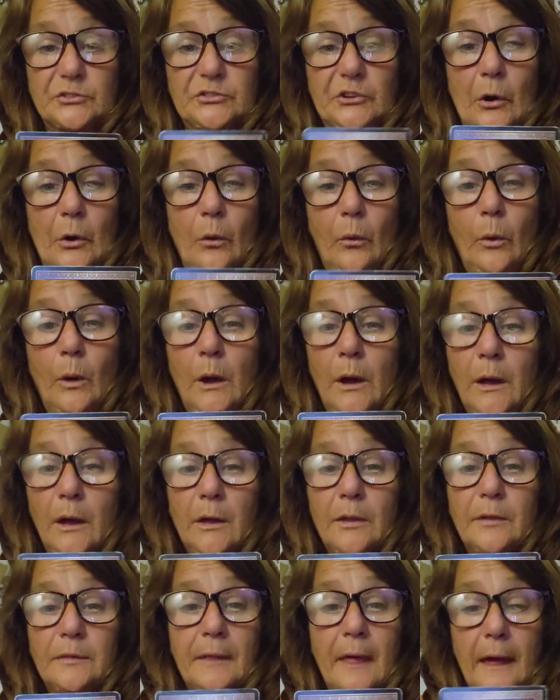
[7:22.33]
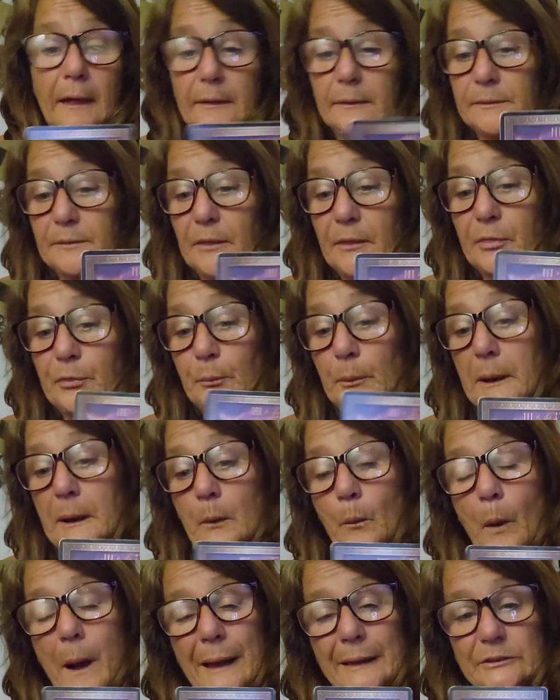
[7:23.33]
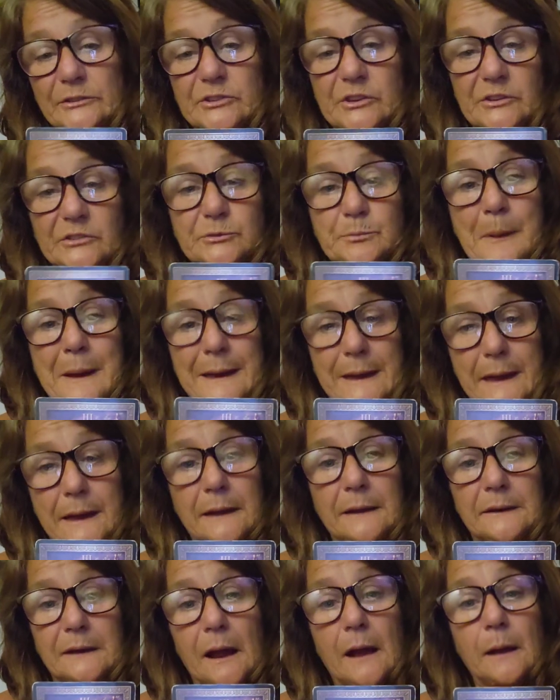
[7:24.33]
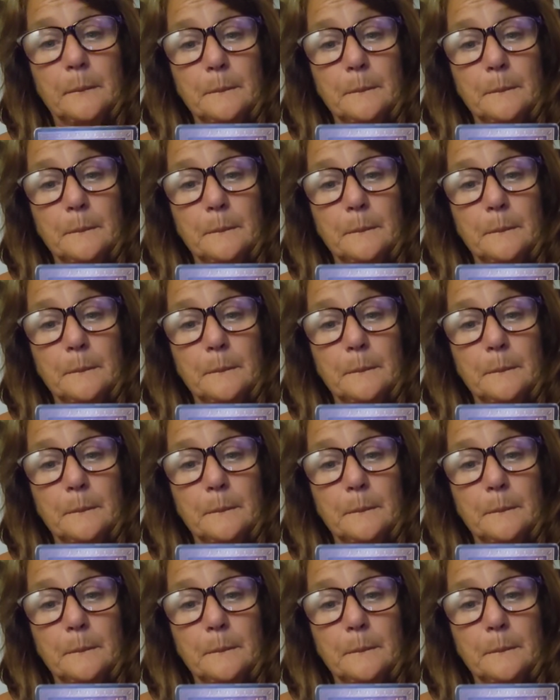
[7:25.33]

So that the three of wands is making